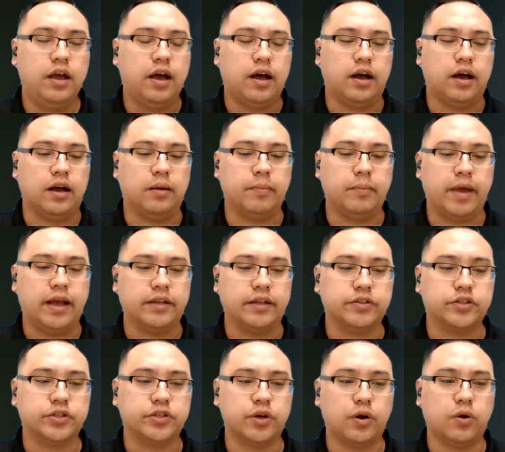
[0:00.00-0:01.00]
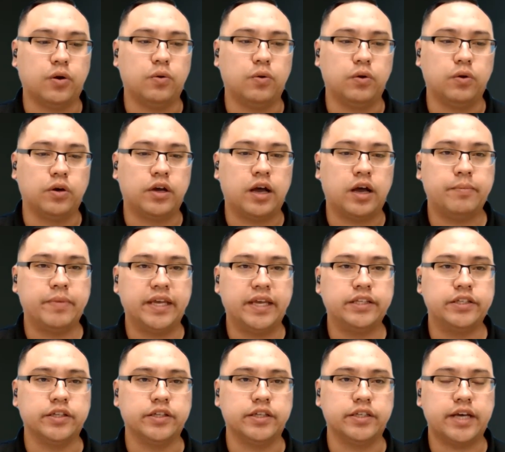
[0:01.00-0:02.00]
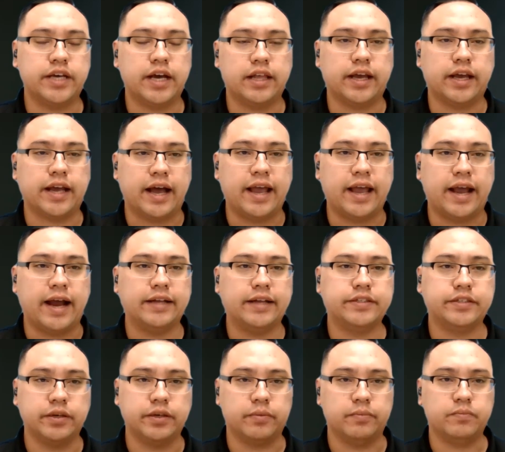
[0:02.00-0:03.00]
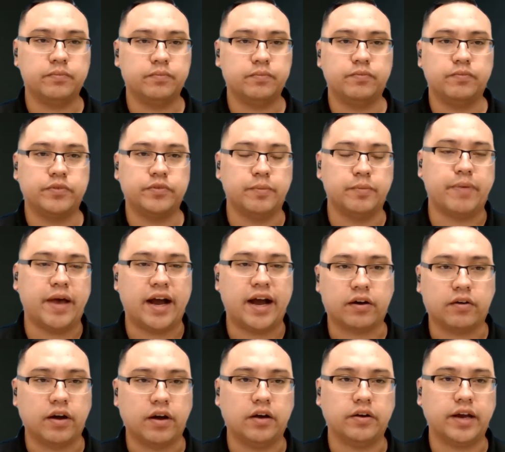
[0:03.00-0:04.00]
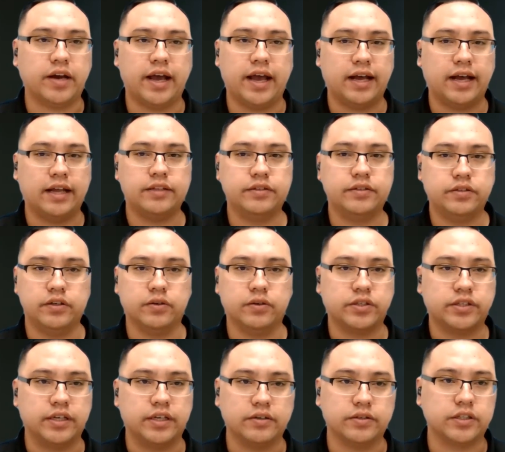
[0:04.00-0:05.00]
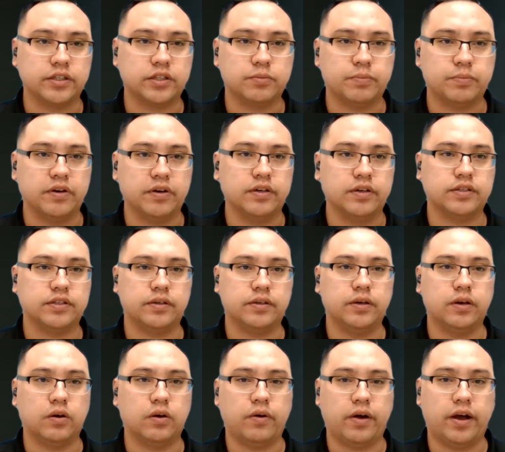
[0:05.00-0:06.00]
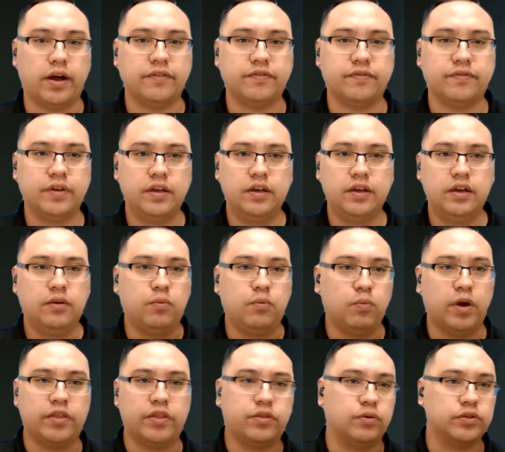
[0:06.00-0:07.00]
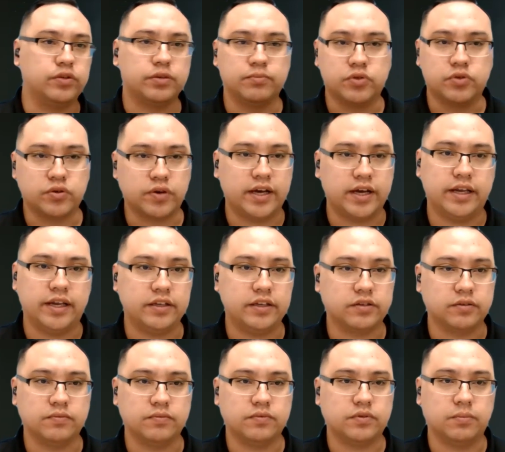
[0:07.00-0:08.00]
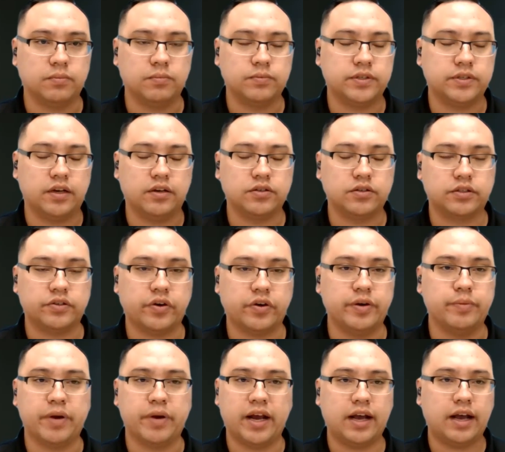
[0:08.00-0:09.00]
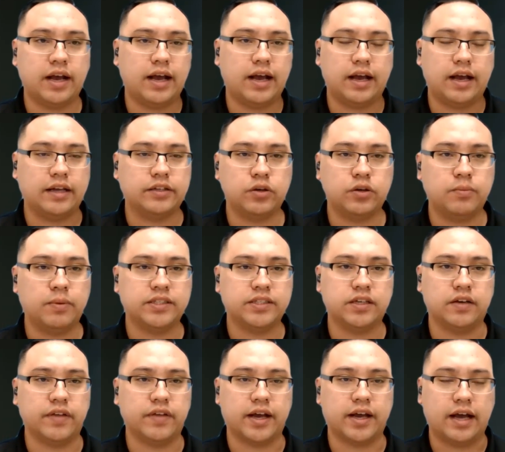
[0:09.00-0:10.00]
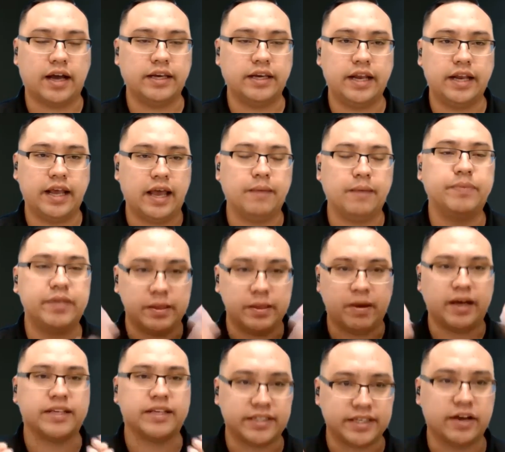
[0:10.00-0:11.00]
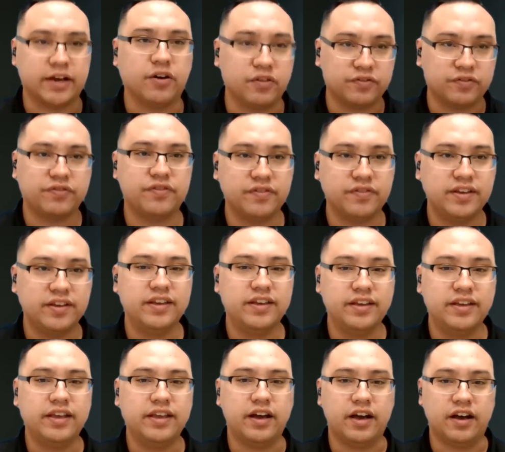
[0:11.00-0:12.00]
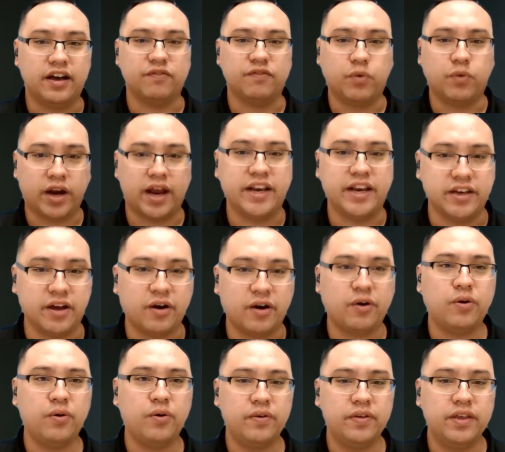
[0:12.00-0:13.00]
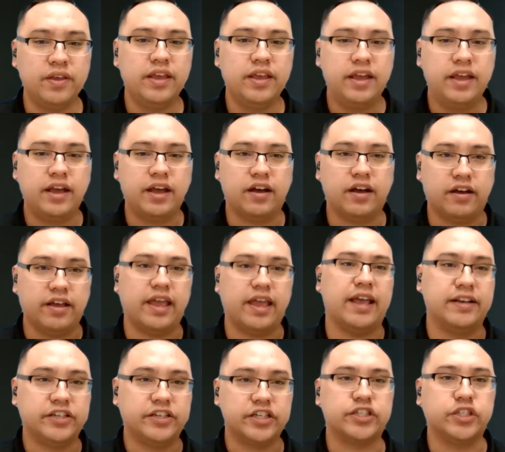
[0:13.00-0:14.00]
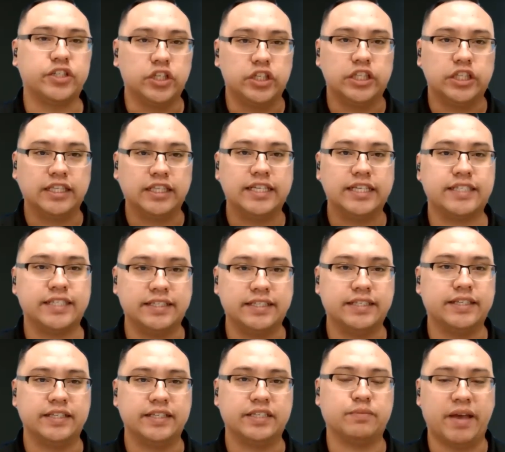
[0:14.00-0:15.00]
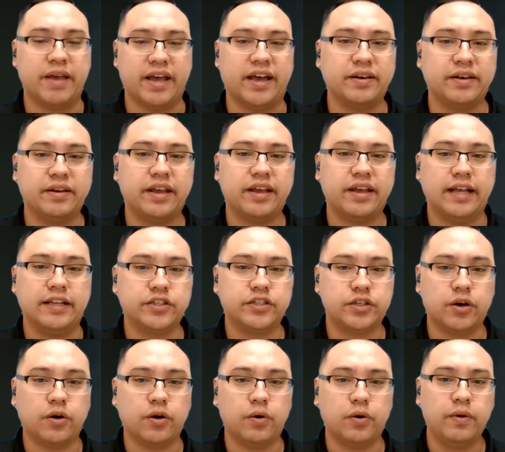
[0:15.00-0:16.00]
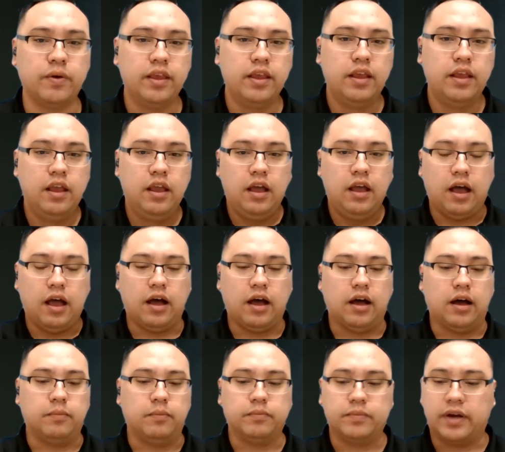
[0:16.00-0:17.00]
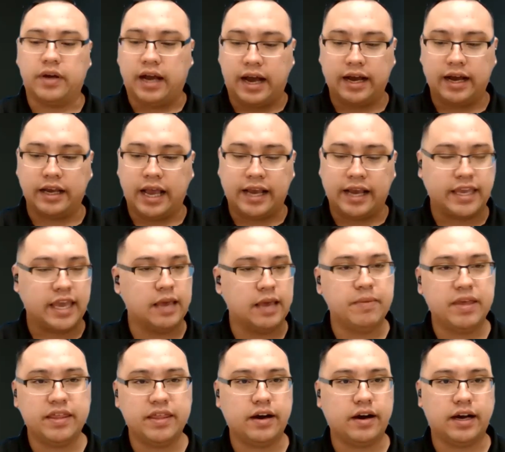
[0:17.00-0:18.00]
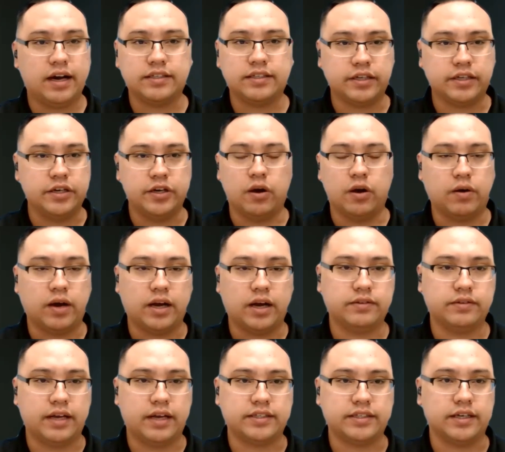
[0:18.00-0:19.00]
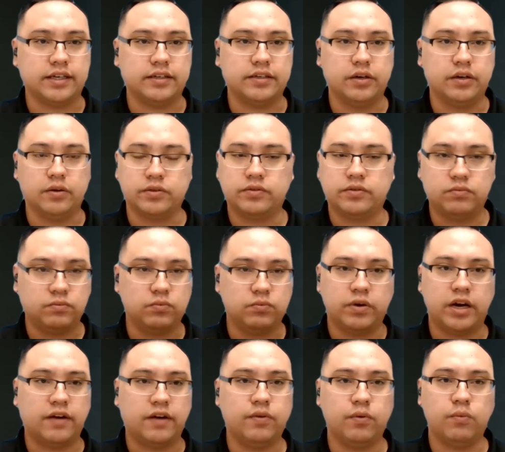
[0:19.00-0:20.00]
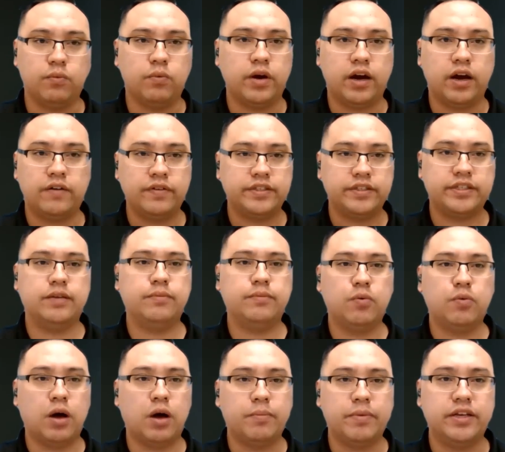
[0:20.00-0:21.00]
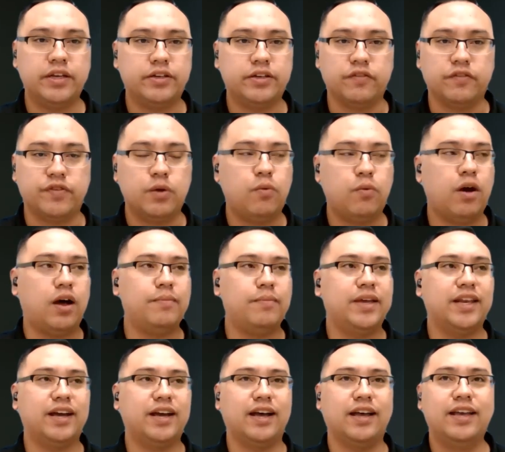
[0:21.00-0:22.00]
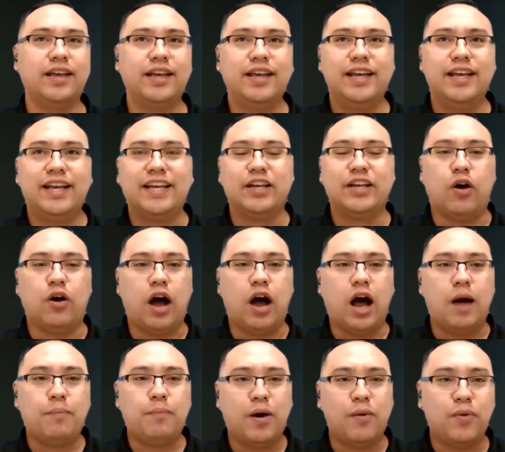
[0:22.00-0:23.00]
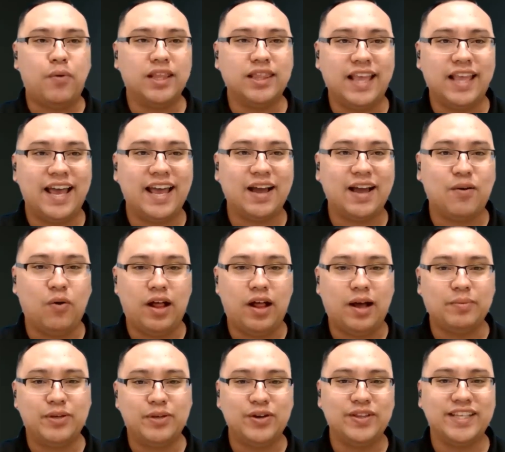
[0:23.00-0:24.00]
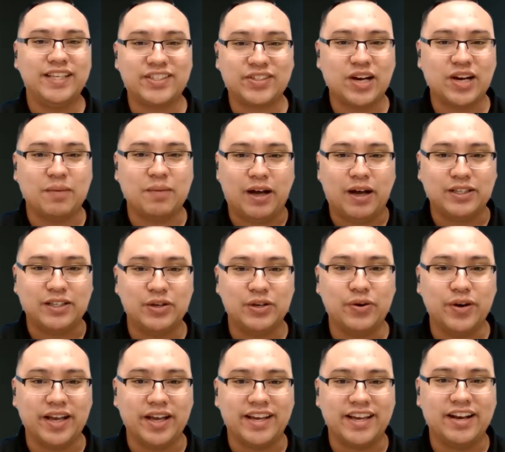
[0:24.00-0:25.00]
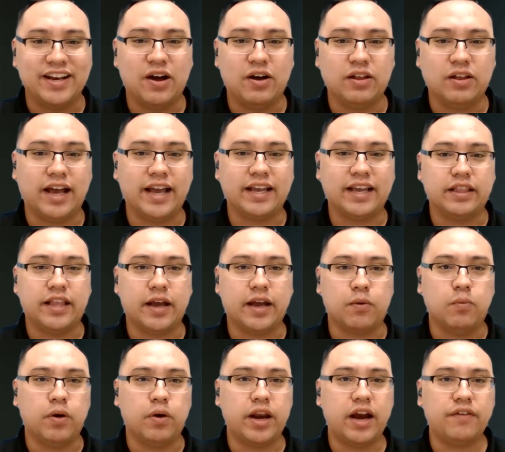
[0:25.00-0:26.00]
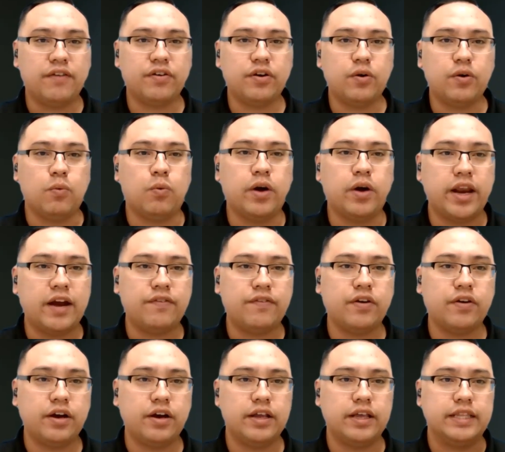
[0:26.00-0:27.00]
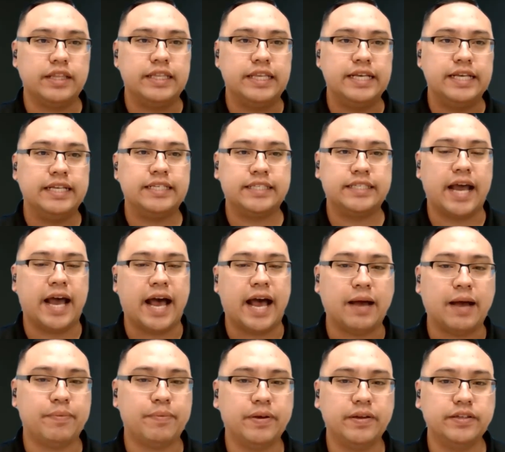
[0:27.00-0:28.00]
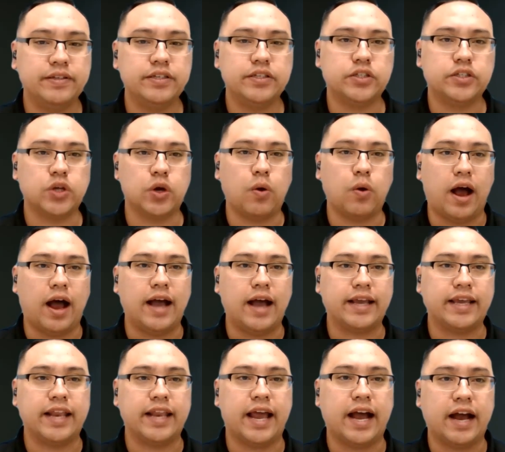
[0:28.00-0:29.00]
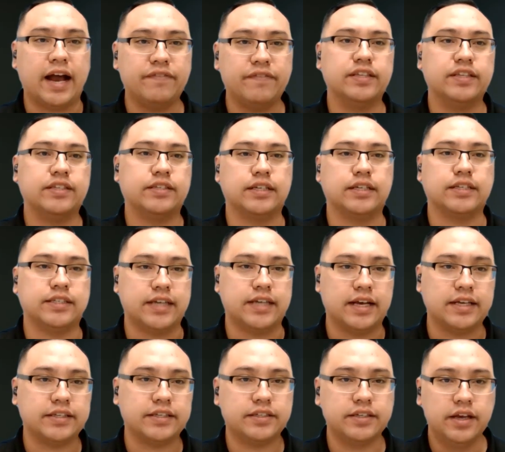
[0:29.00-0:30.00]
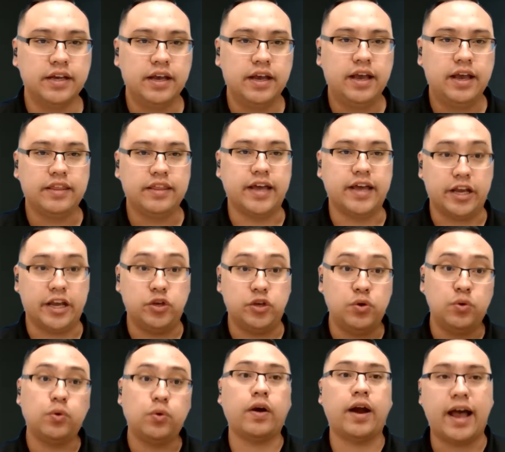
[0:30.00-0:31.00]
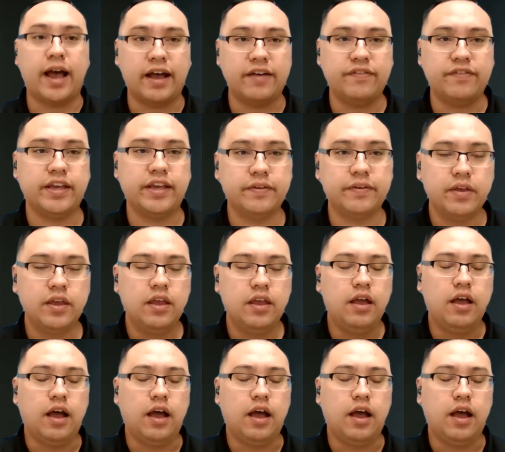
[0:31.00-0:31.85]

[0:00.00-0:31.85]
Um, and so coming into this, yeah, like I had some some background, I had you know sales experience. You know, I went through some training, some some sales training, but I I told myself like I need to empty myself of what I know and just listen to this man. And so um, I, I came in there. I said, you know, I, I said, you know, whatever, whatever Tim you want me to do. If you want me to, you know, hop on one leg while I'm doing the script, I'll do it. You know, like like whatever whatever needs to happen so I can have the success that you were having.